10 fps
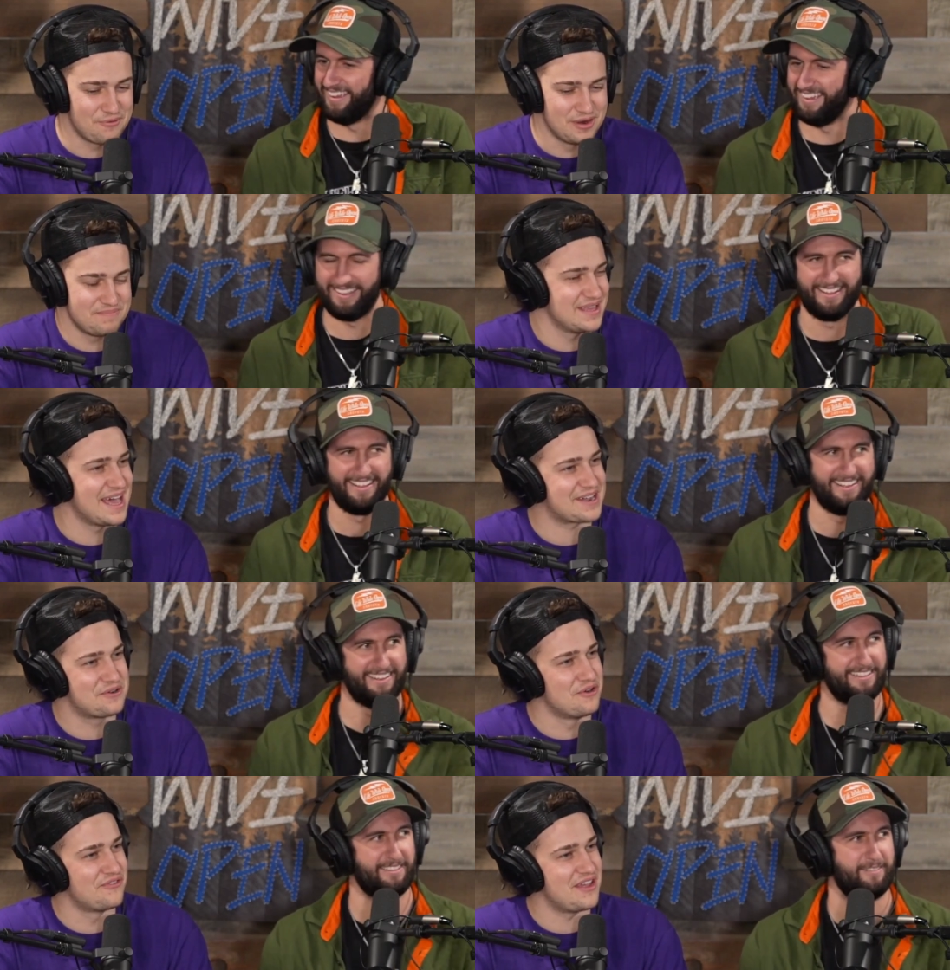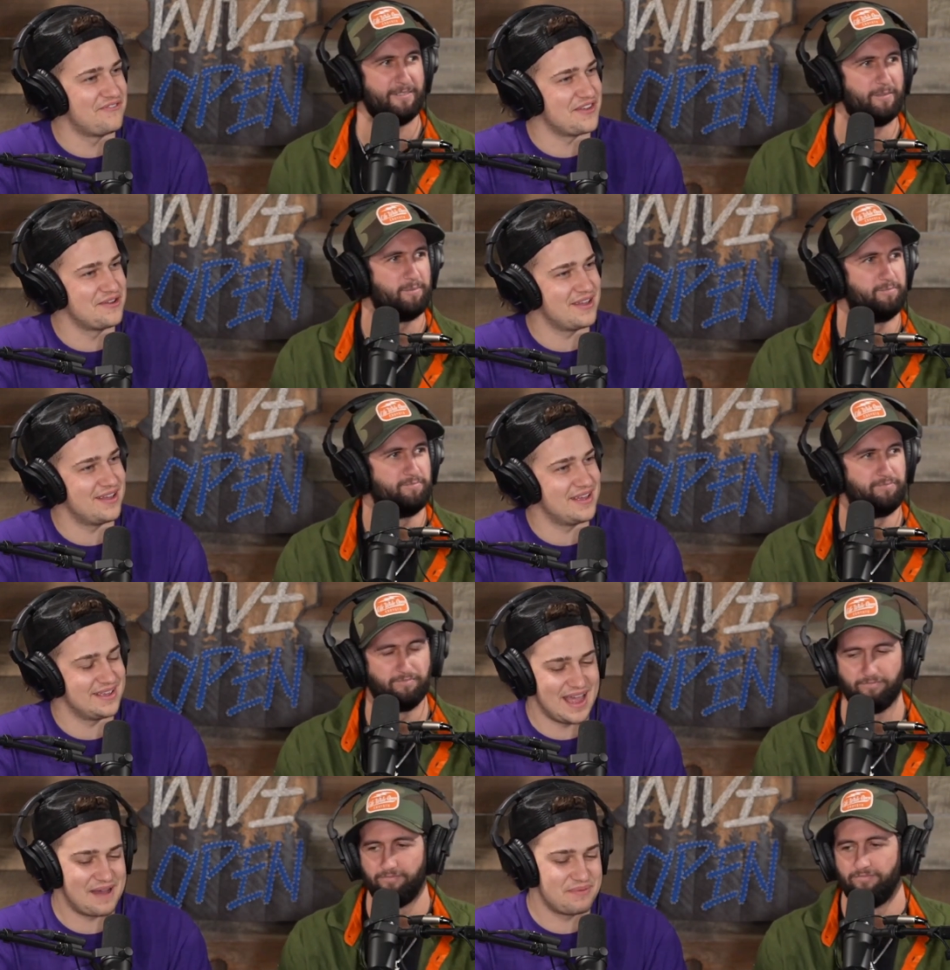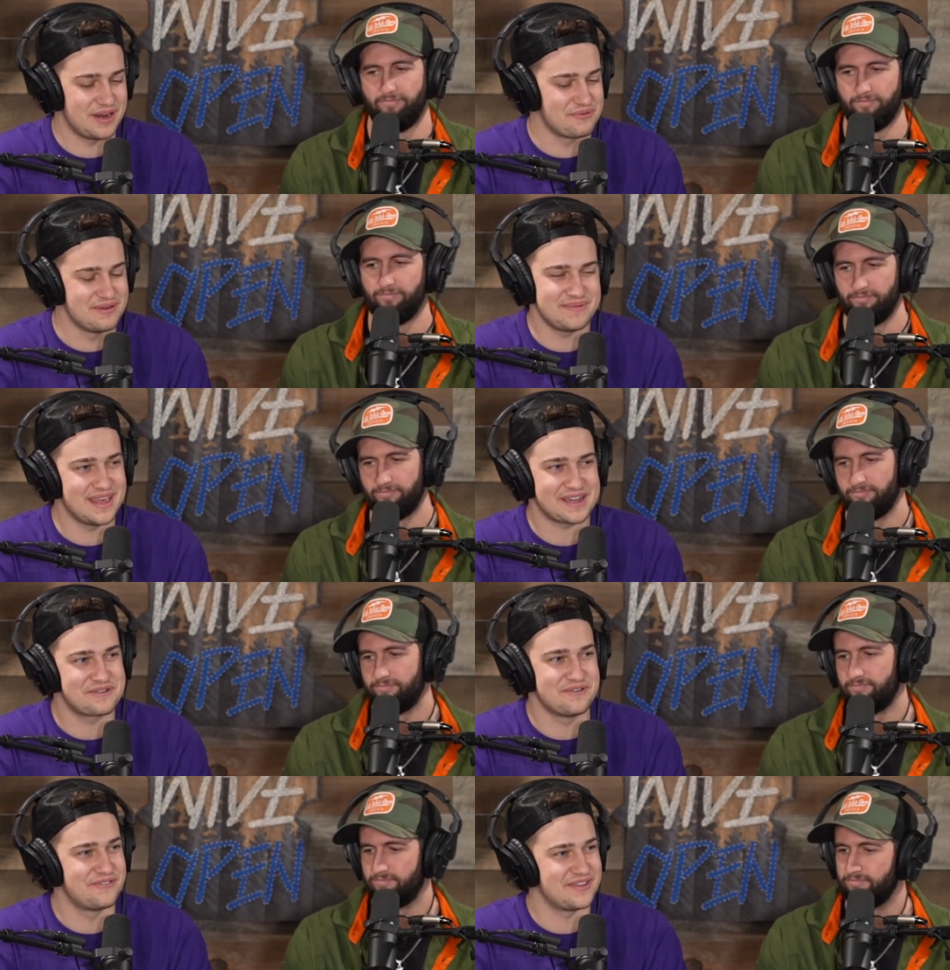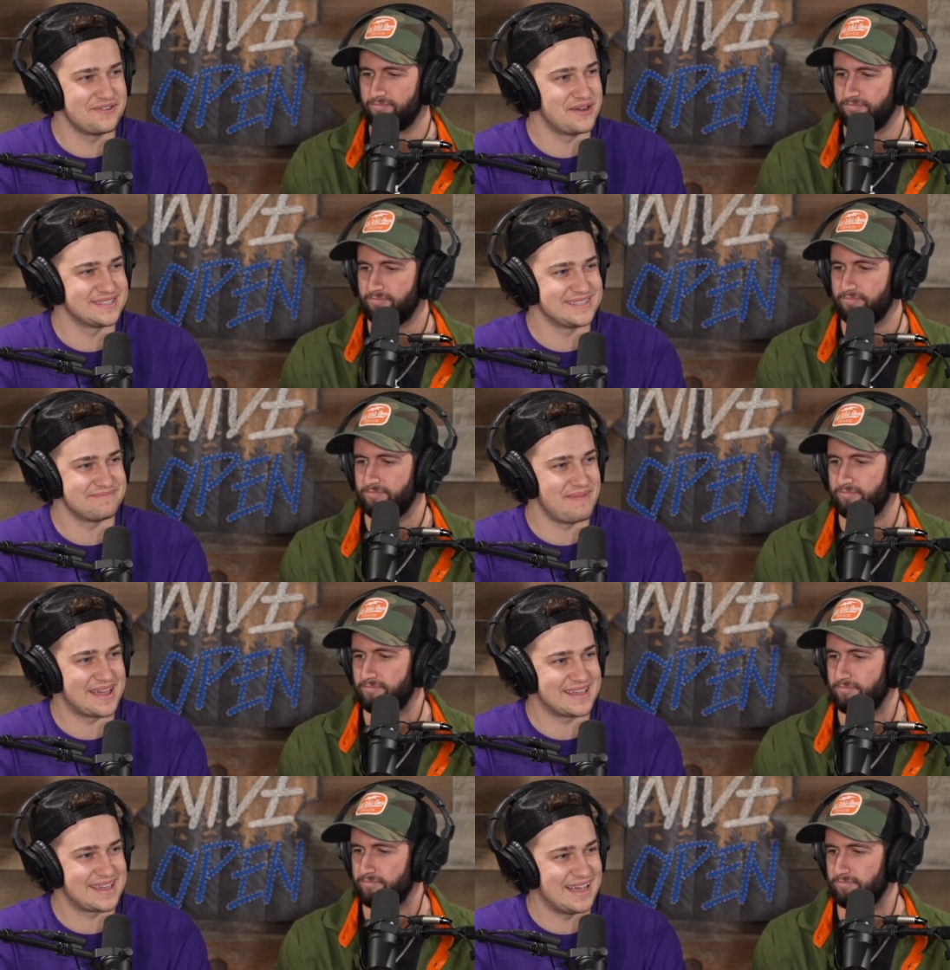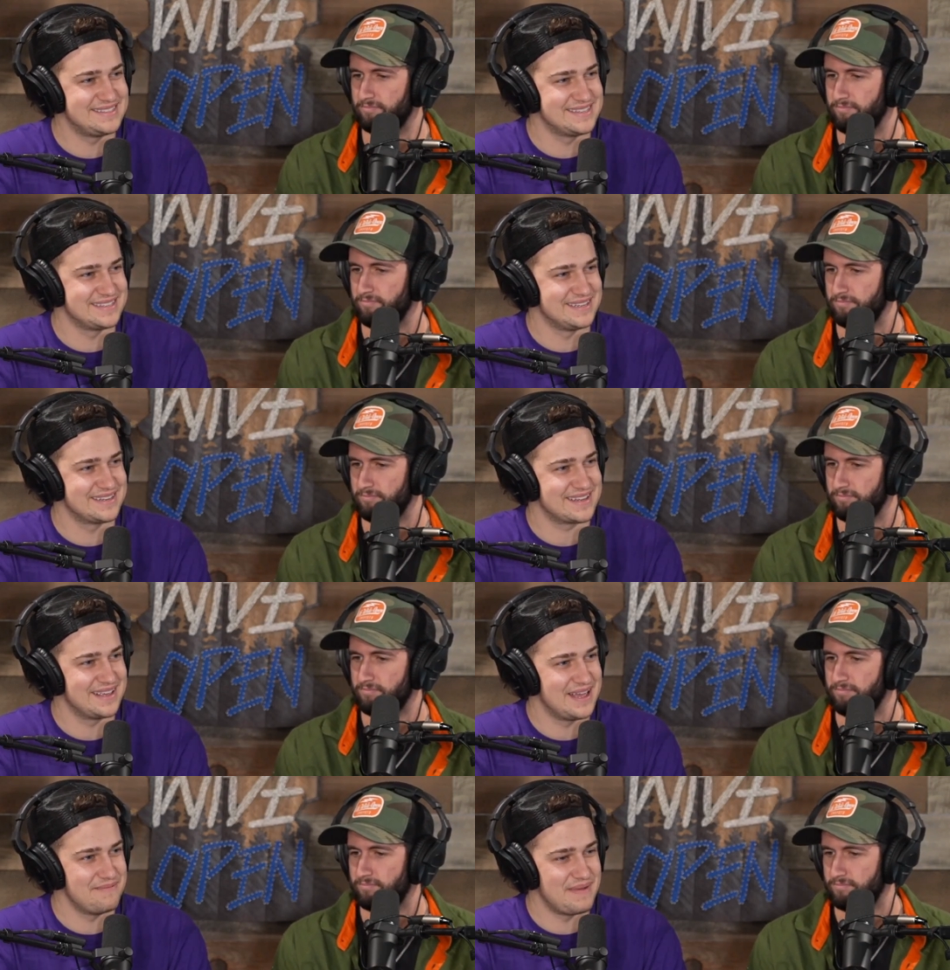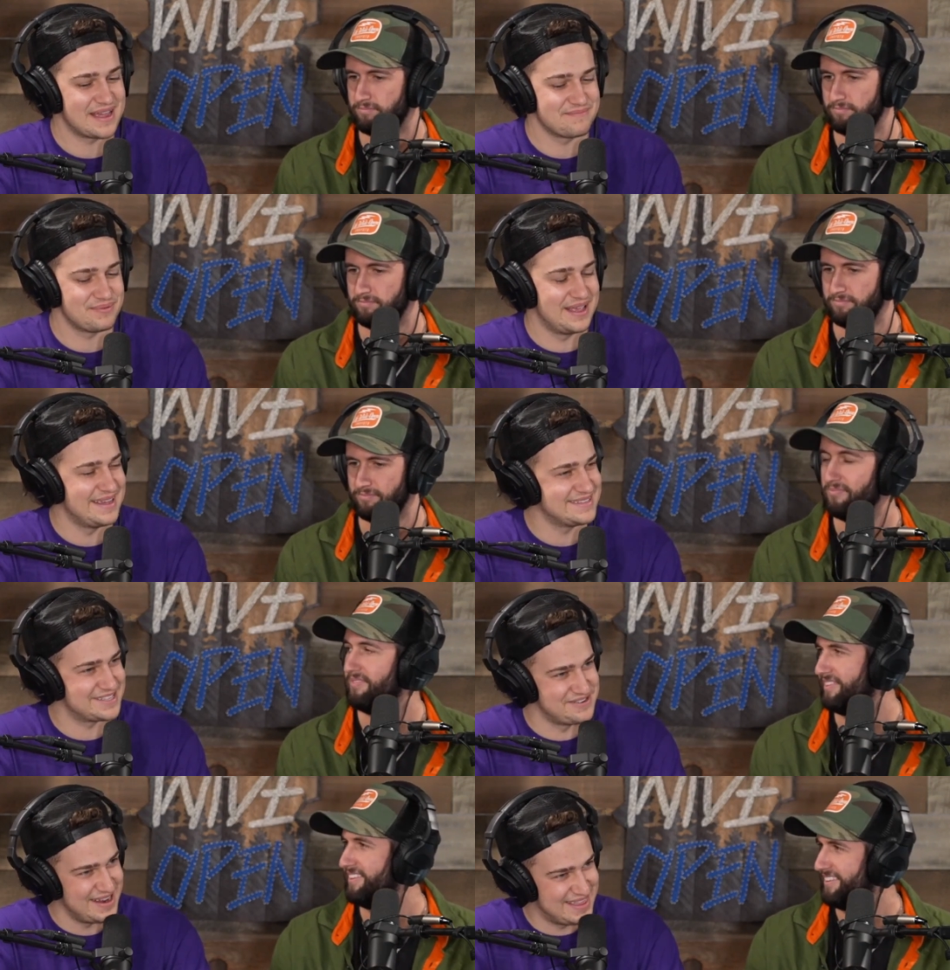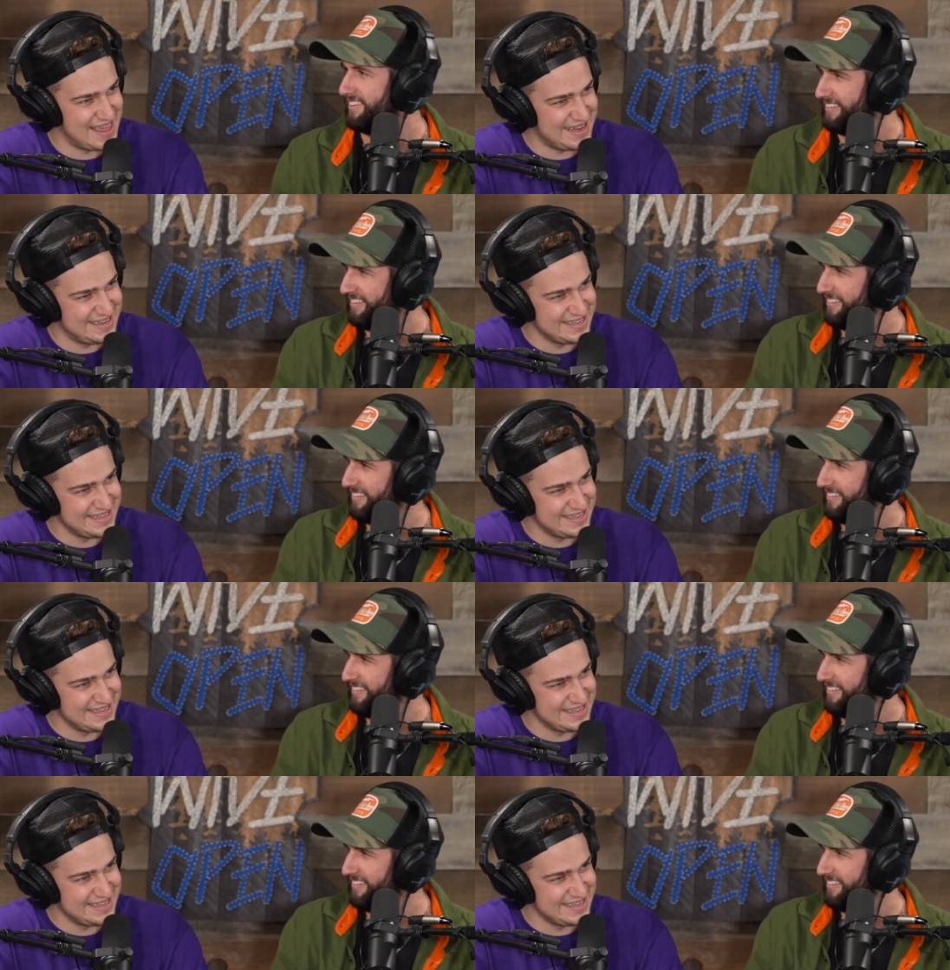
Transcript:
Speaker 1: it wouldn't be that cool if he, but it wouldn't be that cool if he wasn't making catches and making plays the way that he